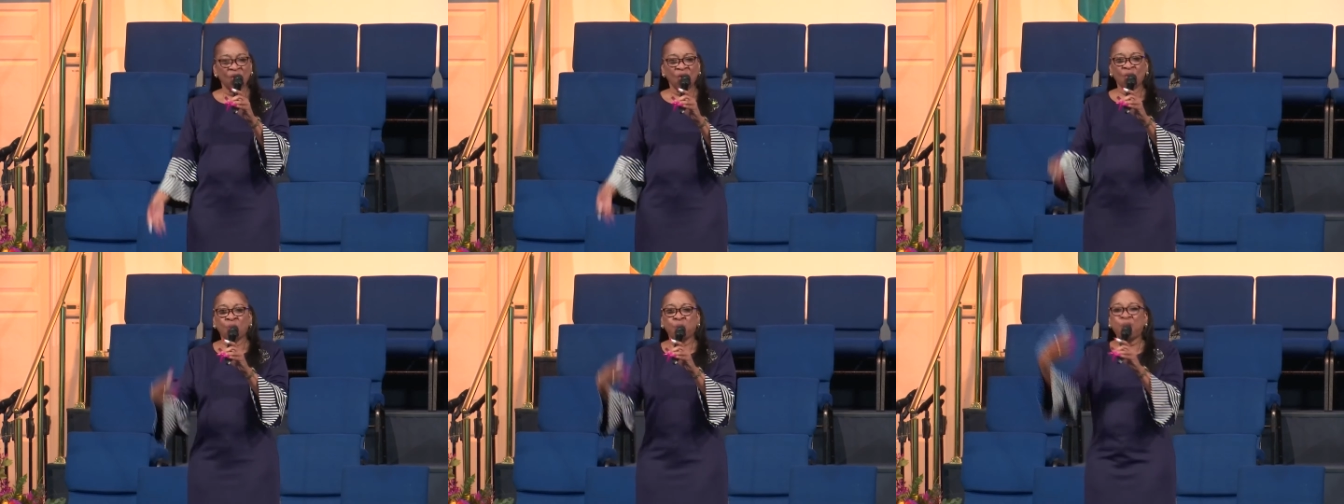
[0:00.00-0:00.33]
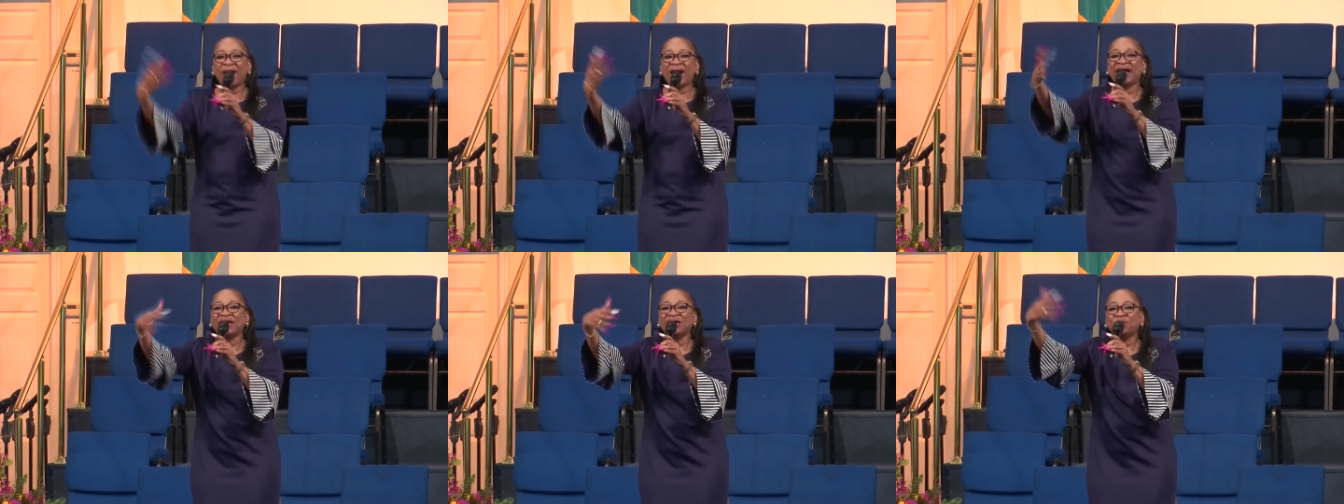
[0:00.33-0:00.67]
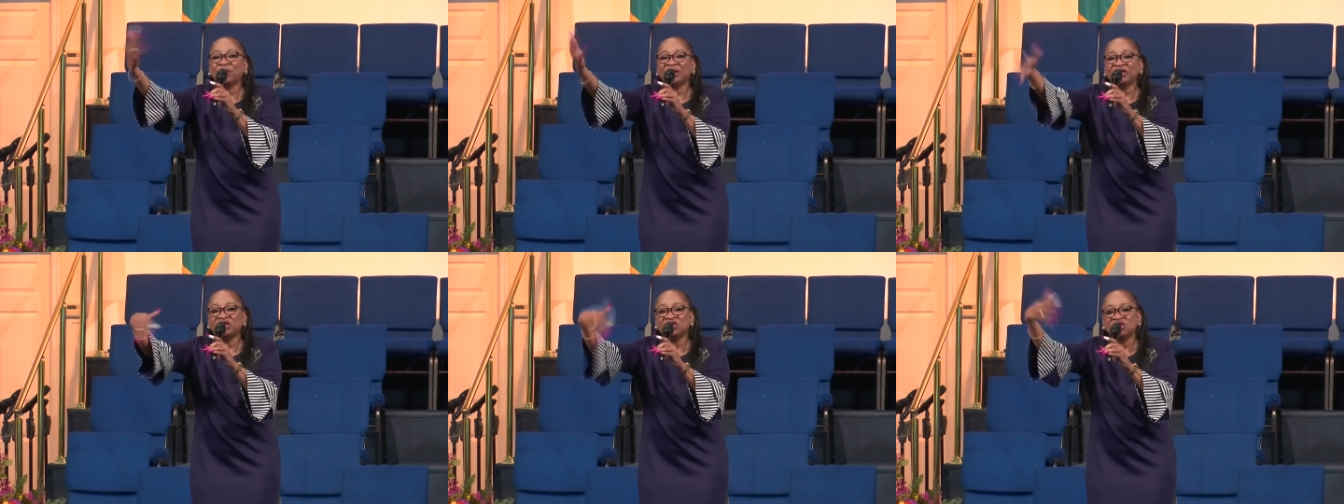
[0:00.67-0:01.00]
Why
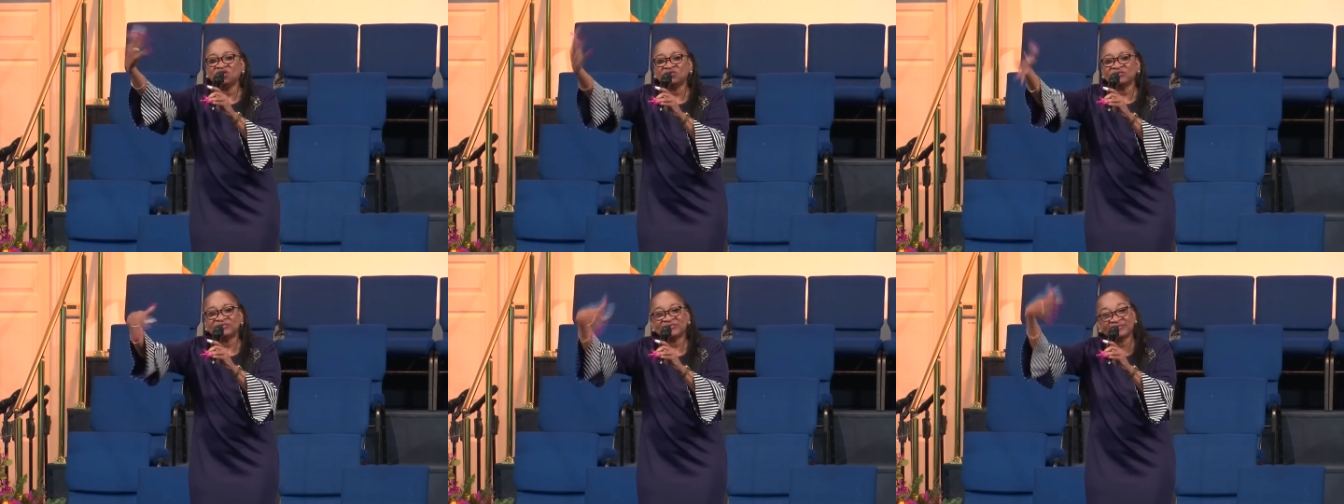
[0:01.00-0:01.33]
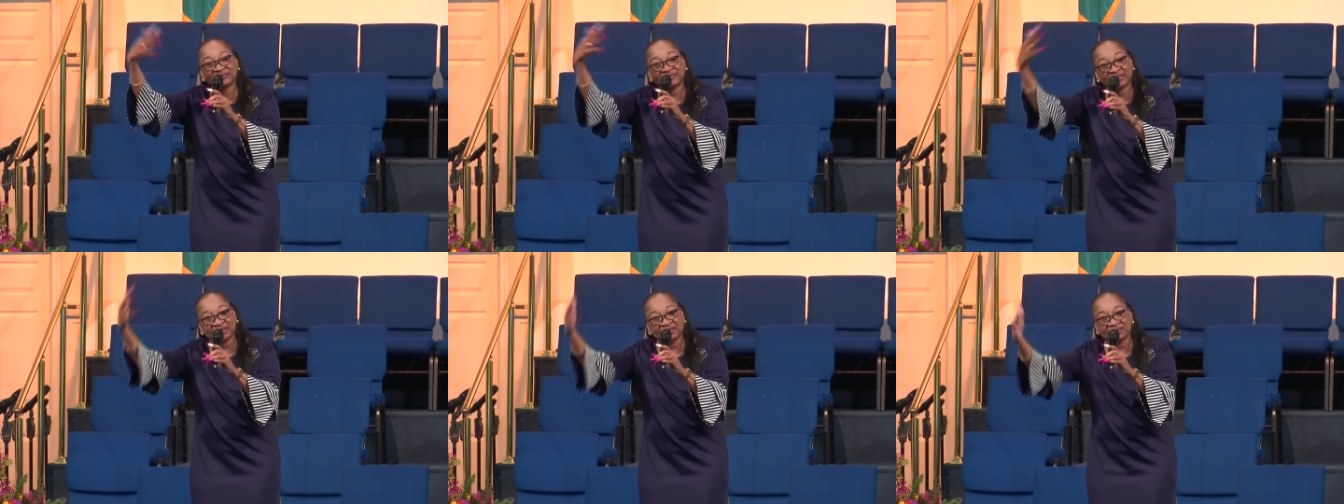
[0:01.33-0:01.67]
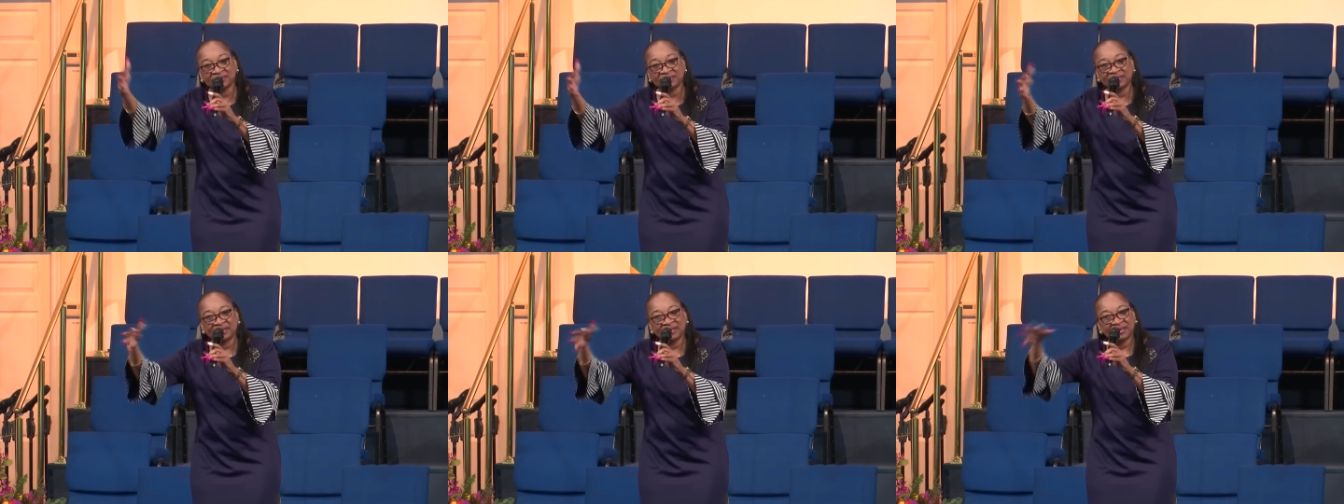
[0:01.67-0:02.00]
were you
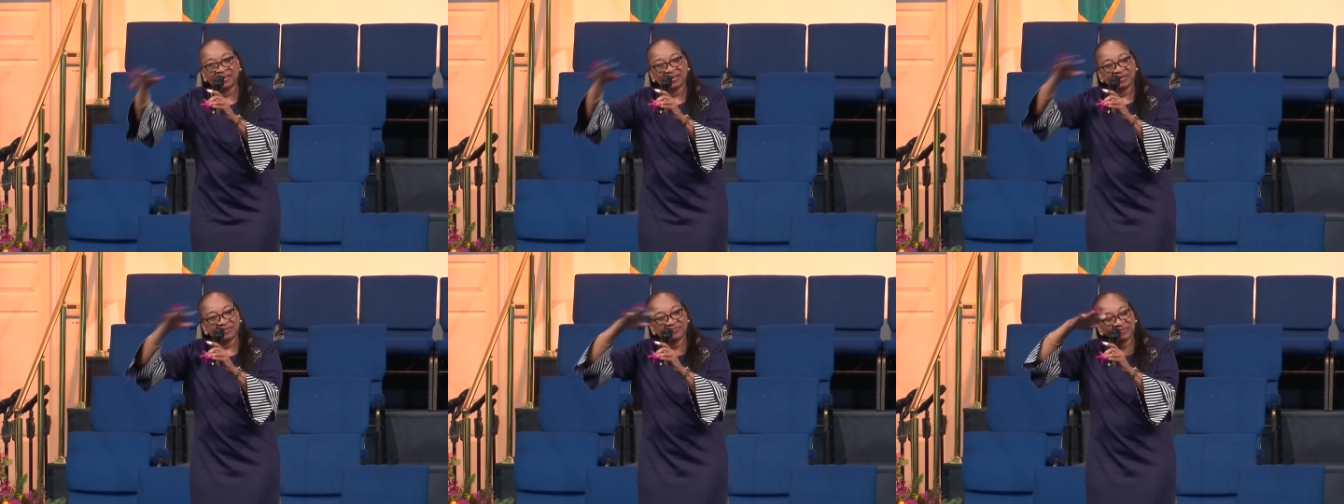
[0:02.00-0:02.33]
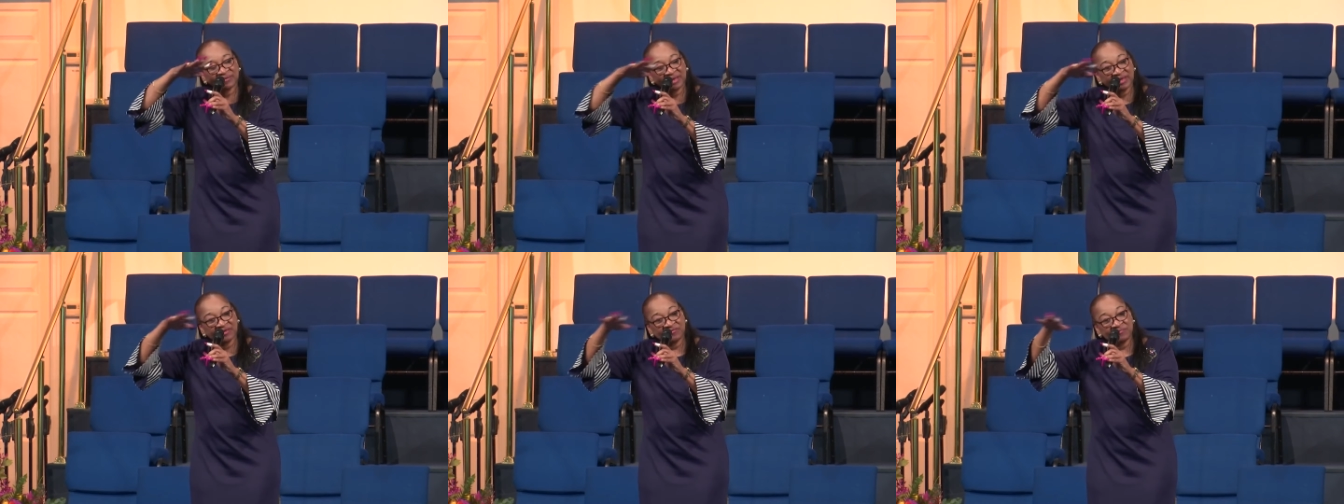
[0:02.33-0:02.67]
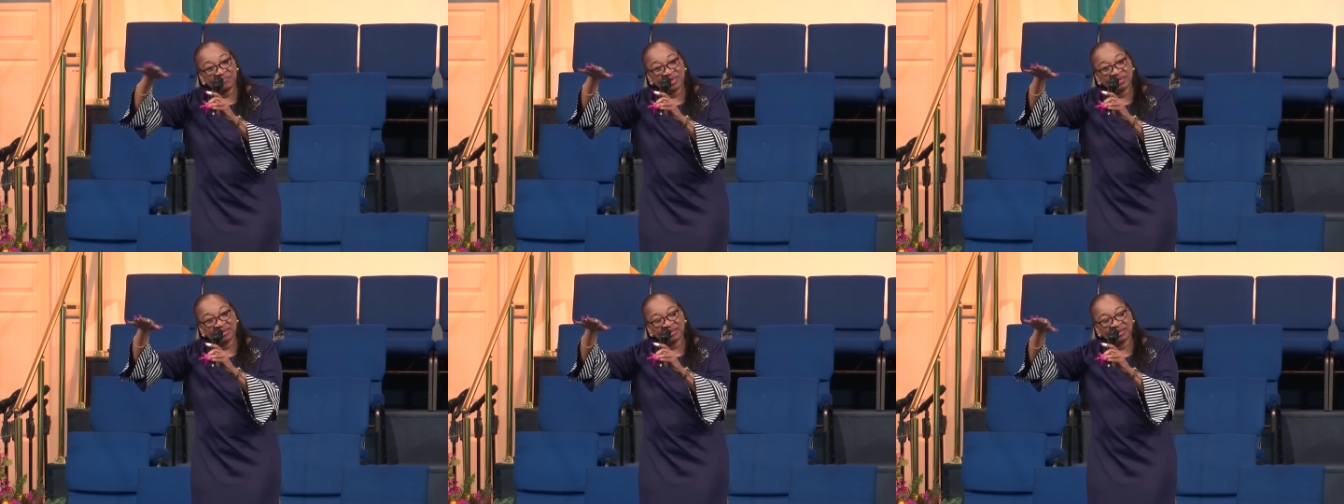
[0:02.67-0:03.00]
still, forgive
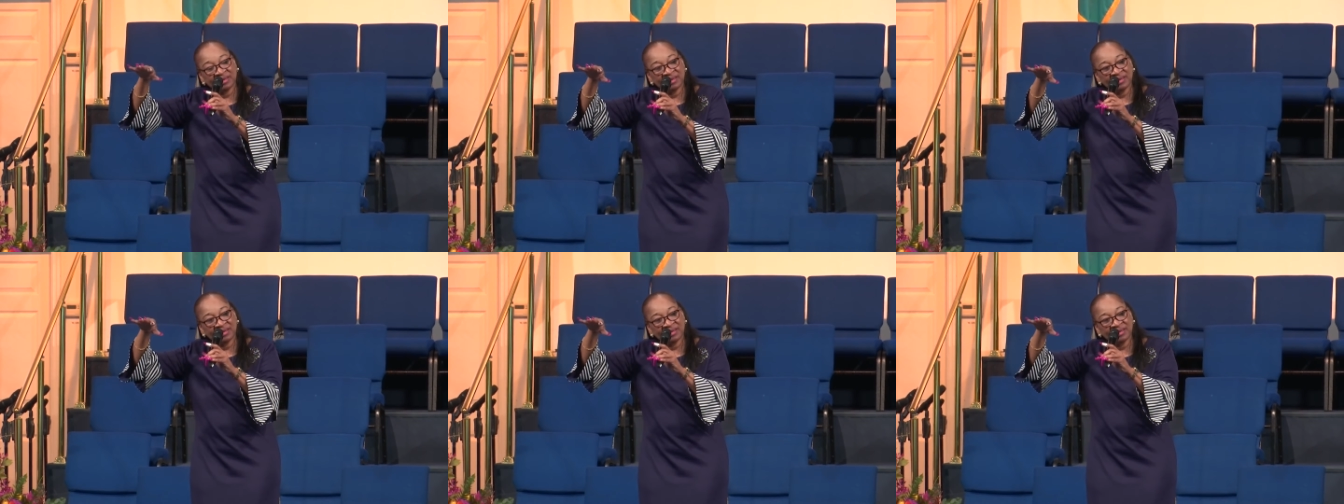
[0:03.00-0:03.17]
me,